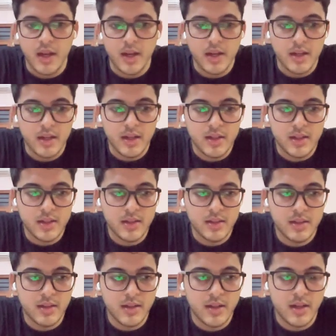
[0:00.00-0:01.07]
And
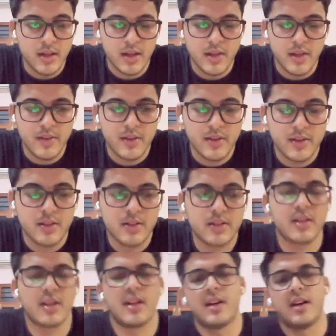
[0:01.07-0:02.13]

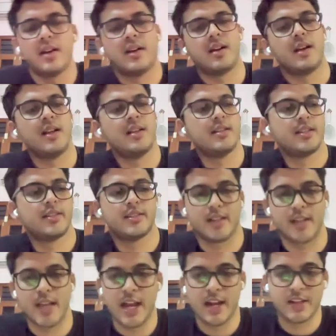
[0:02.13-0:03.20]
the I'll just
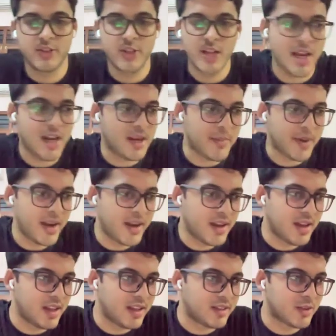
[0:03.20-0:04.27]
check. Actually, I had made
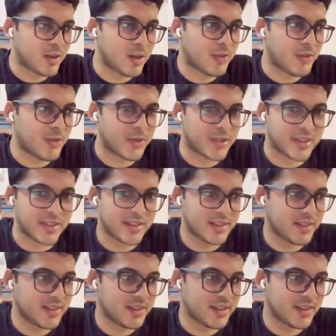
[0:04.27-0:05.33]
a list of
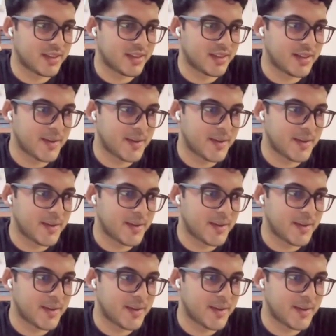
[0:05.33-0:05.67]
questions.